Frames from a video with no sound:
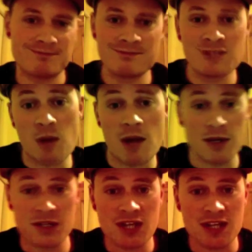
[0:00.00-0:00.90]
you might
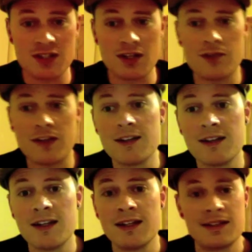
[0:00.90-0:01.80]
want to change it over.
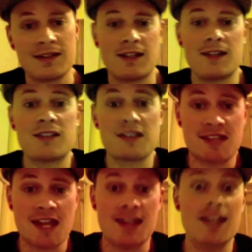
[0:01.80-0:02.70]
Just
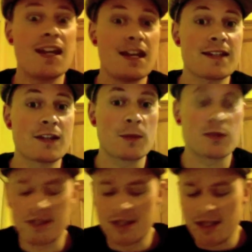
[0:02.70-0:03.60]
saying it's an option.